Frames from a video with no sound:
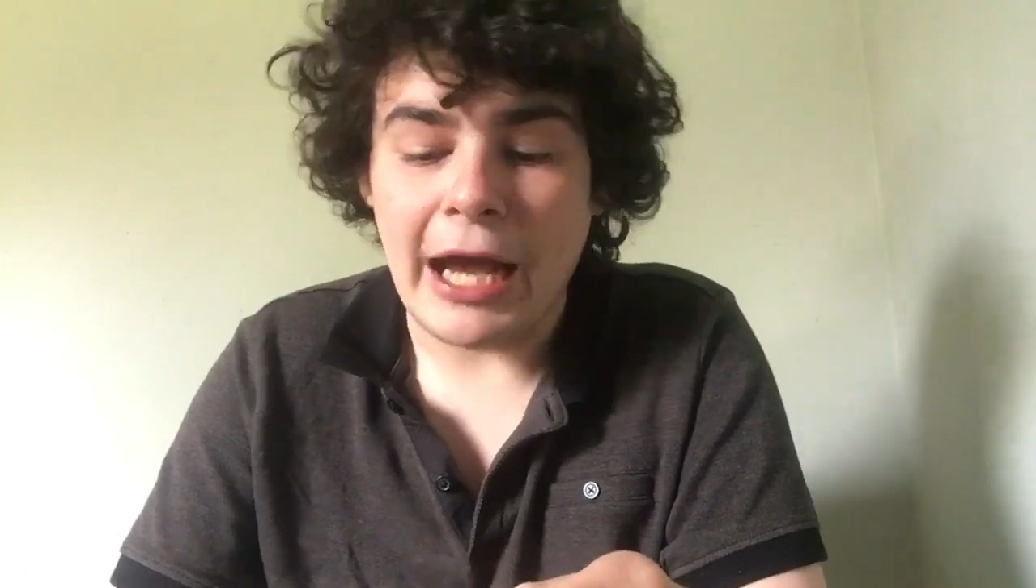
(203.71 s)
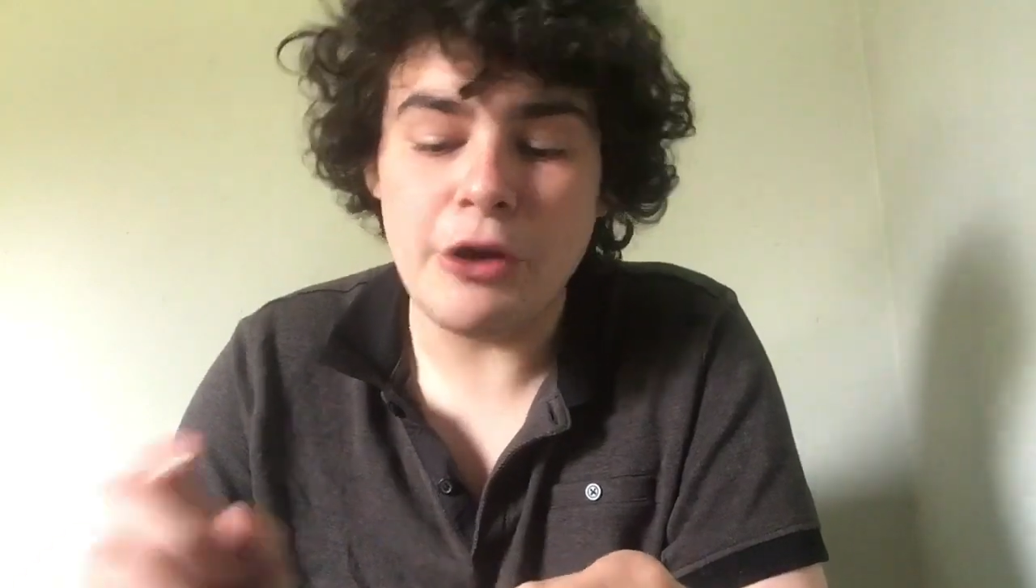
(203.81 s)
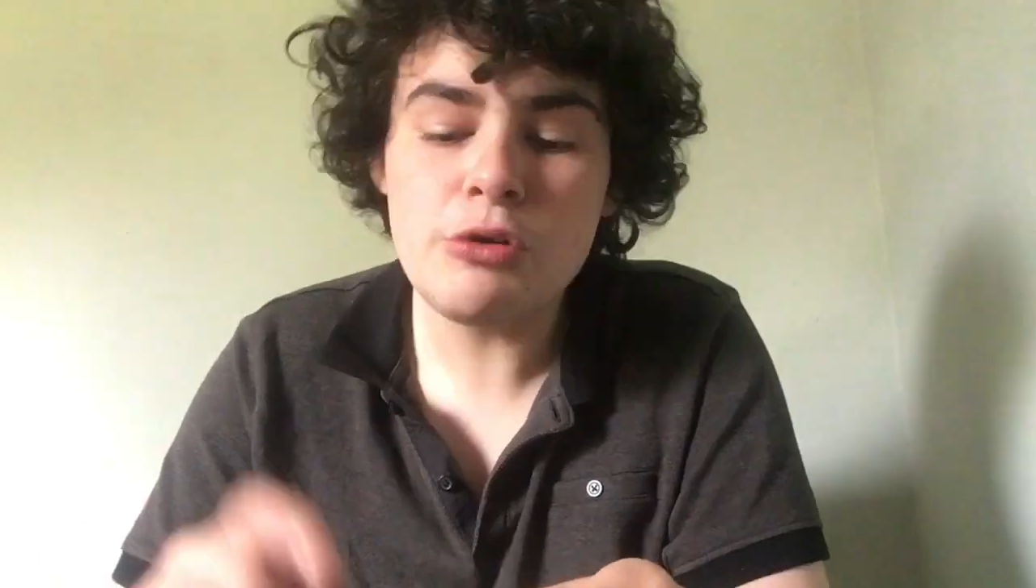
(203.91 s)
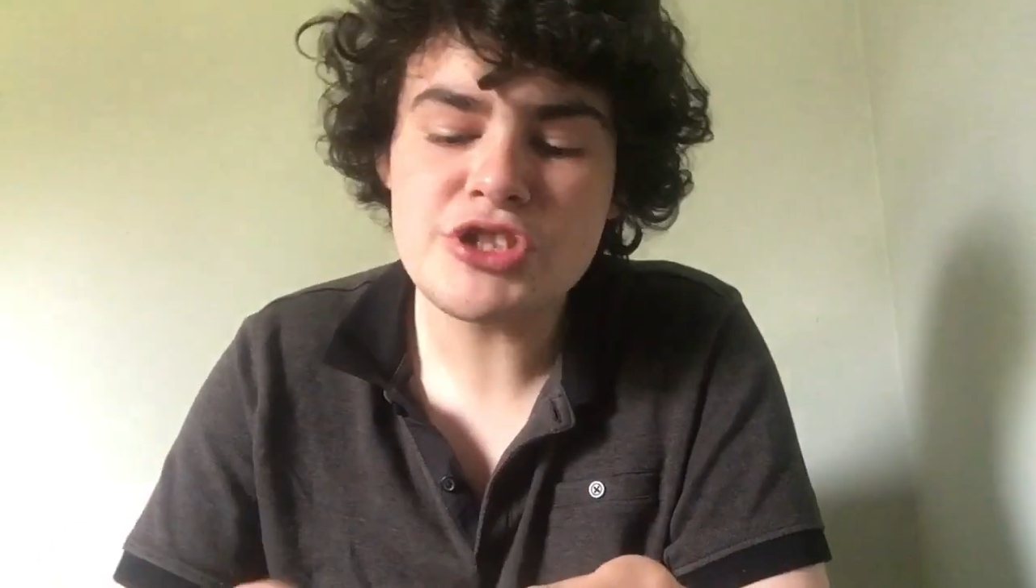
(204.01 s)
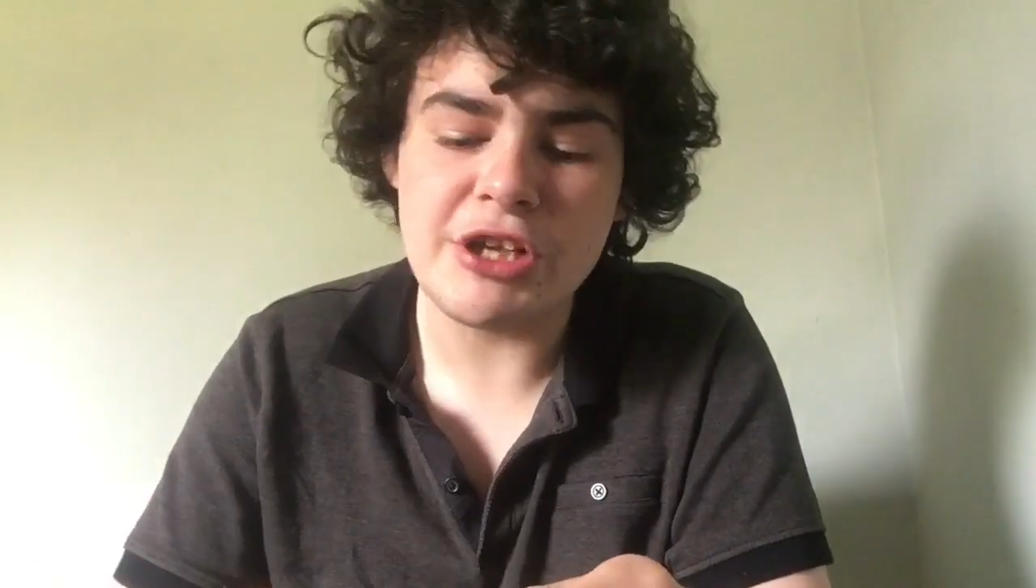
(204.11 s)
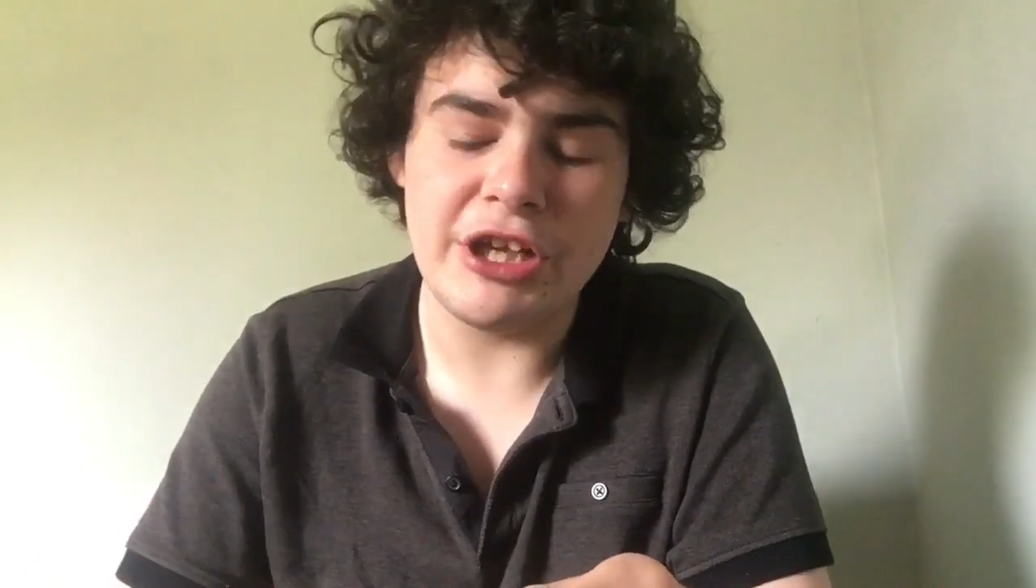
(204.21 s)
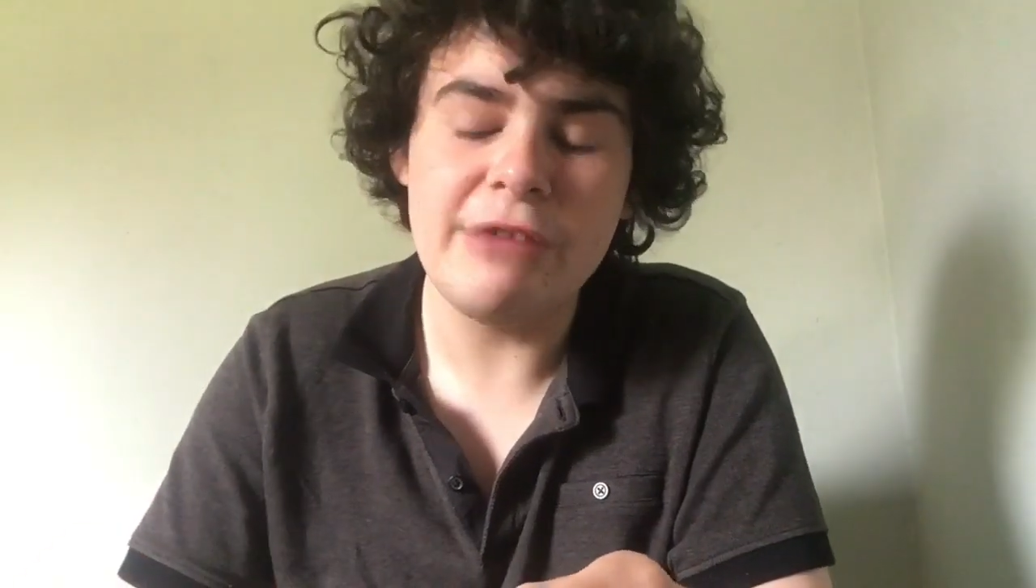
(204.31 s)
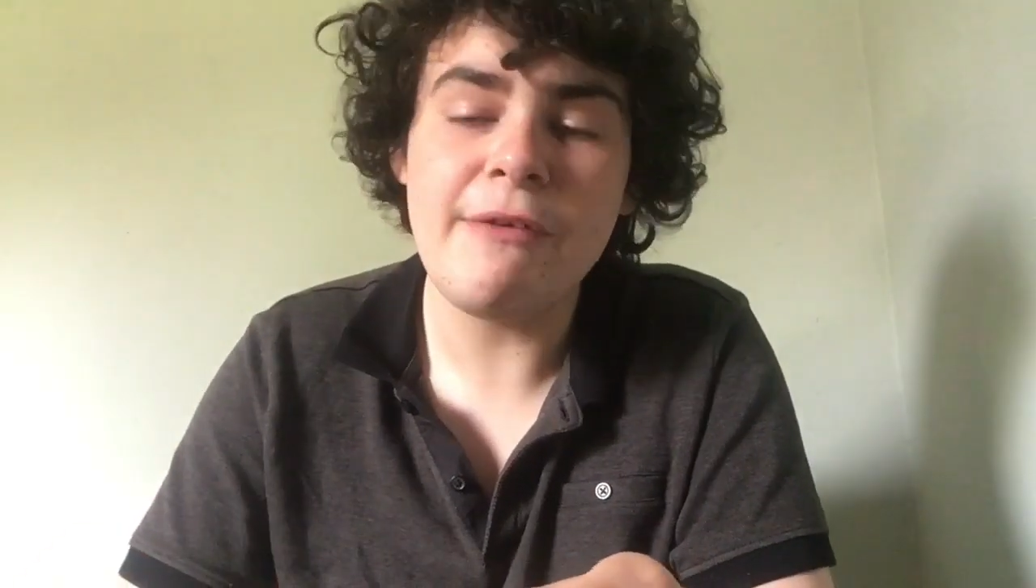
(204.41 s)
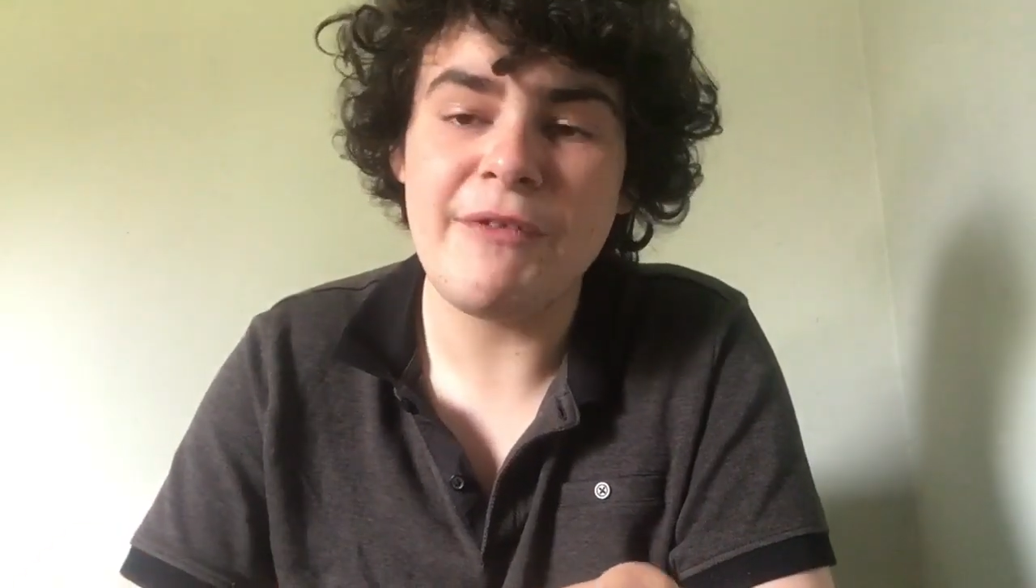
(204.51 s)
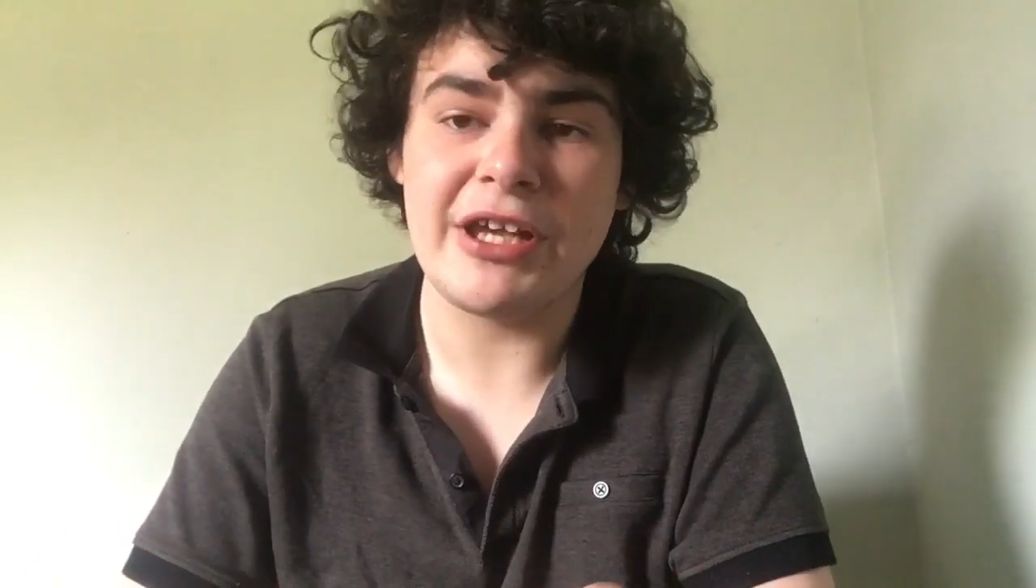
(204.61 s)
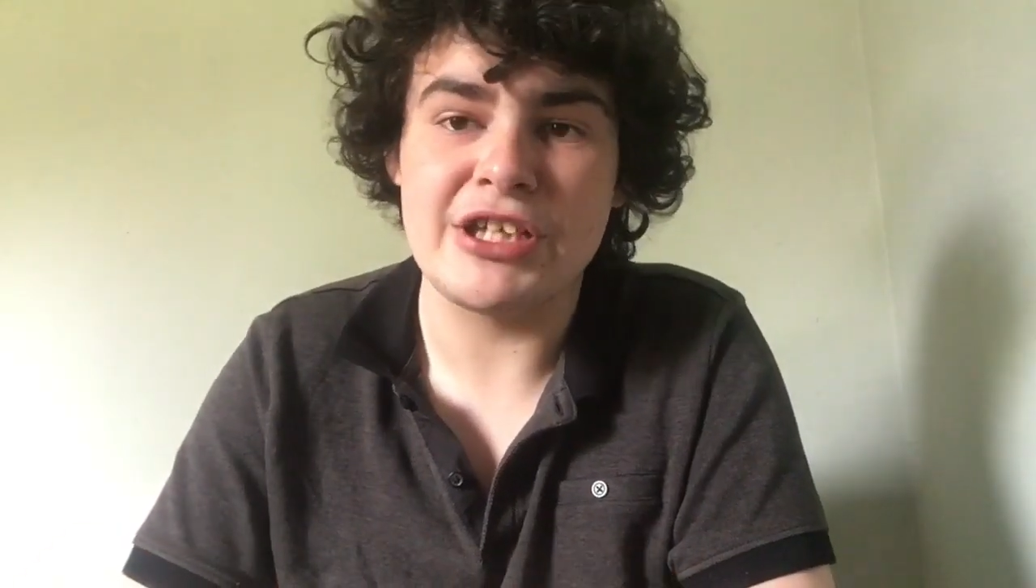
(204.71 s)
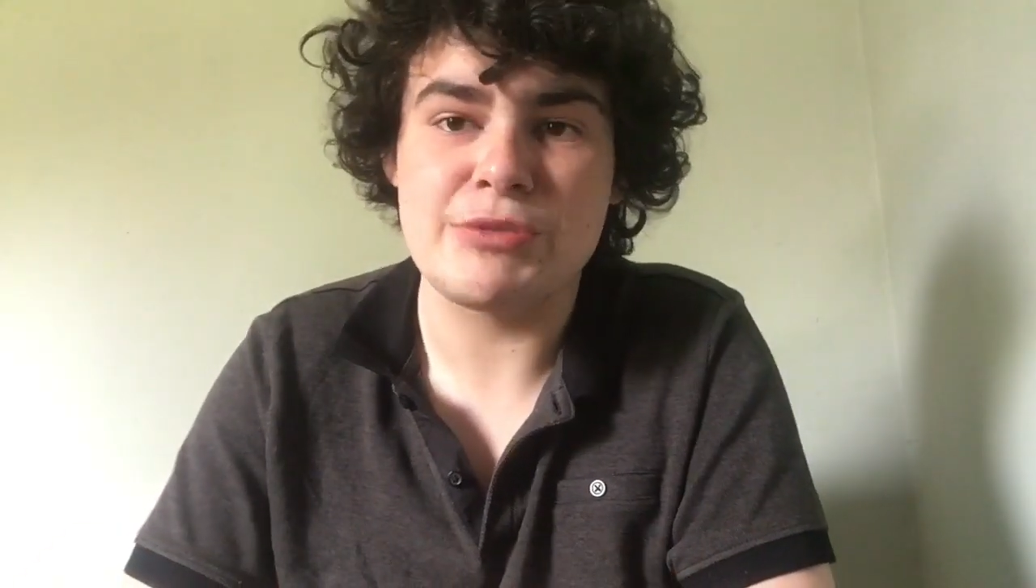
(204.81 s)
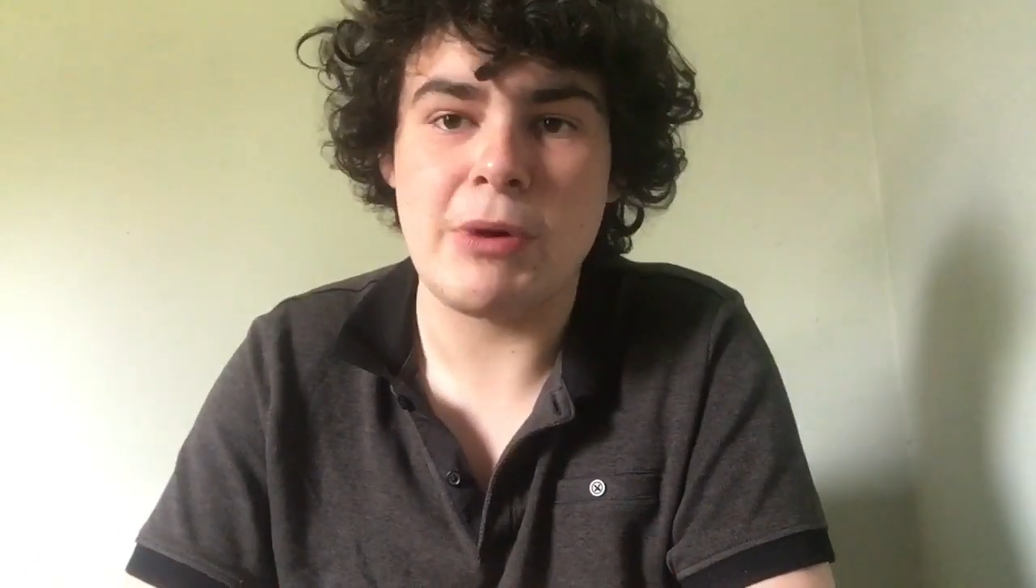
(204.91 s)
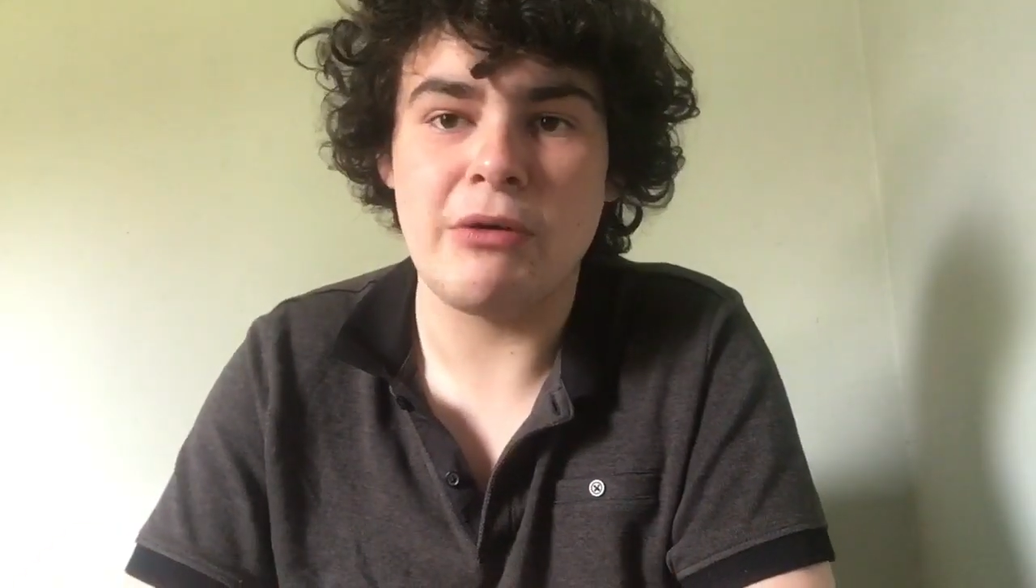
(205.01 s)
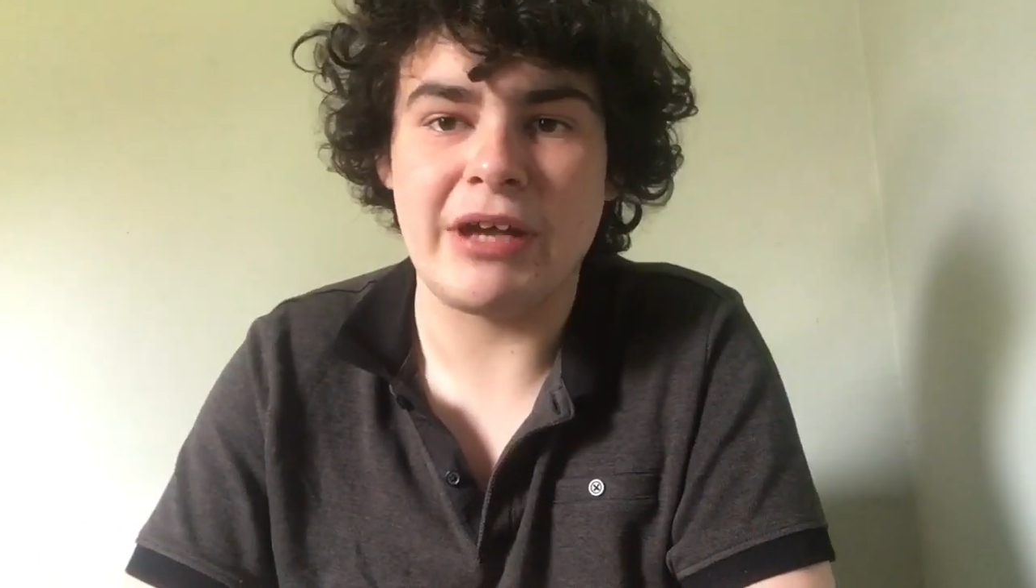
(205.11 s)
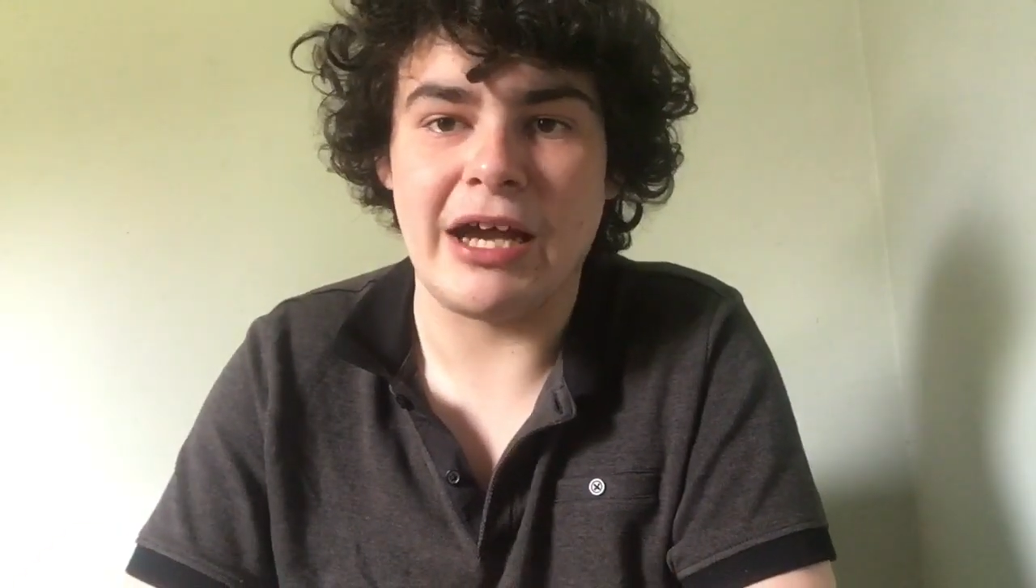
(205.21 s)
And also the other thing as well,